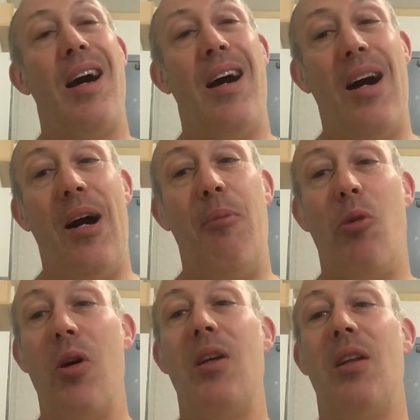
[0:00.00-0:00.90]
Uh,
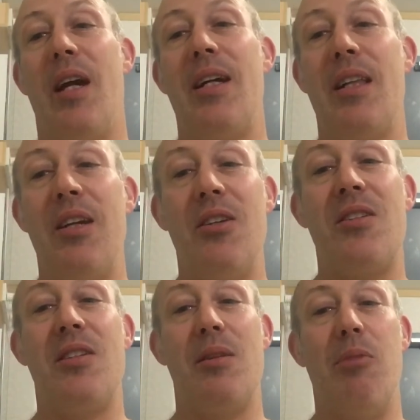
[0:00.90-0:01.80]
more than likely,
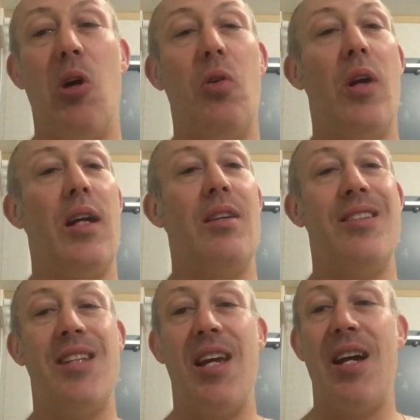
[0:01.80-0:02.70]
this is about right.
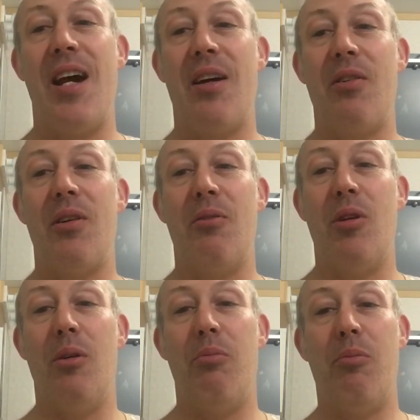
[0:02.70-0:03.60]
Zajac
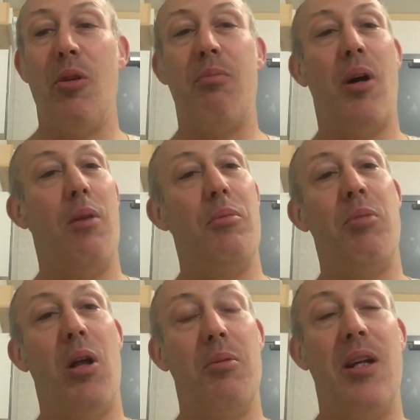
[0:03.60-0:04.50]
well, with
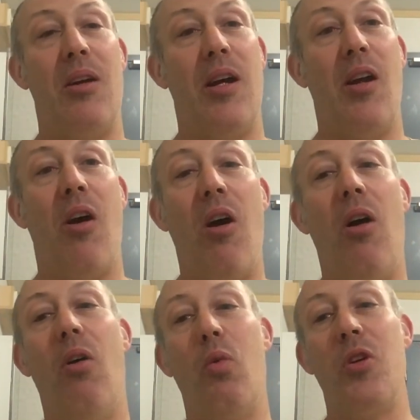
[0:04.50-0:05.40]
Palmieri
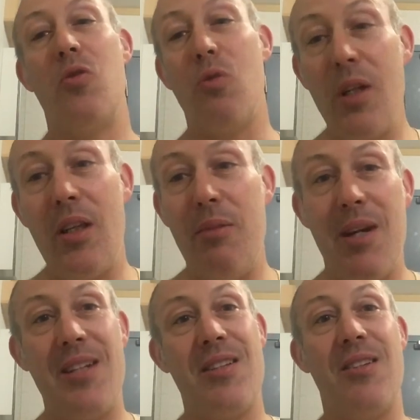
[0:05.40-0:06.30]
Hall, which really
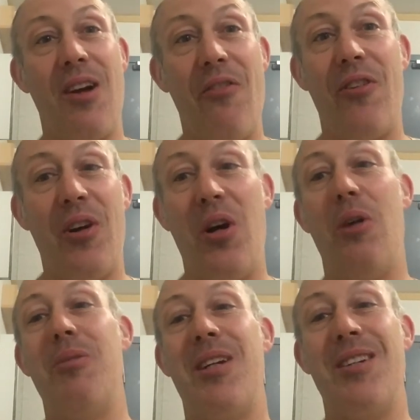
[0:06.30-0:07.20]
makes it tough for
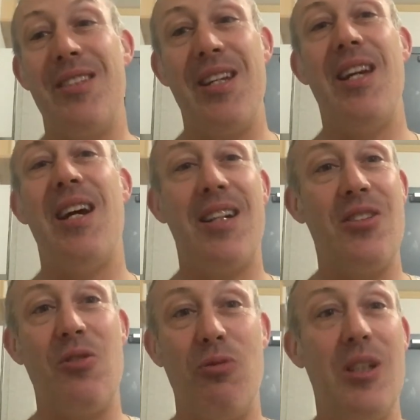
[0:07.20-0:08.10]
Hall because Zajac
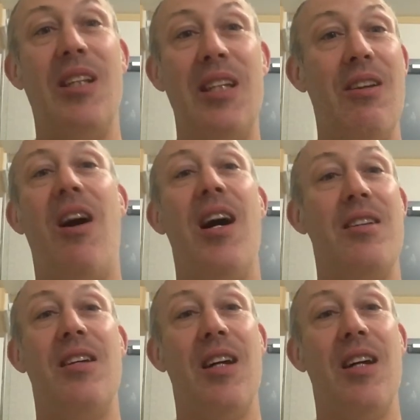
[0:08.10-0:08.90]
is really not